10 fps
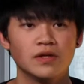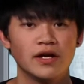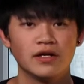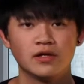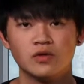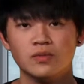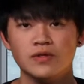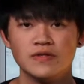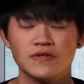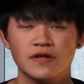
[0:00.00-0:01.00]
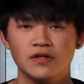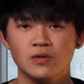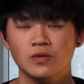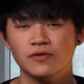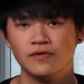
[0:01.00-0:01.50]
lighting equipments that
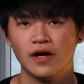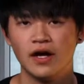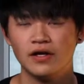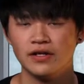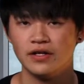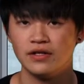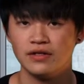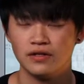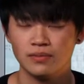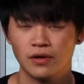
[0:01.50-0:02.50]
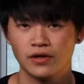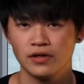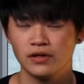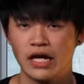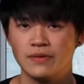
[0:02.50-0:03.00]
you will find in the
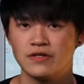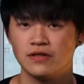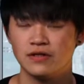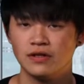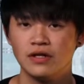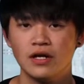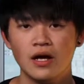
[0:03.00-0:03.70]
Marketing and Lab Center,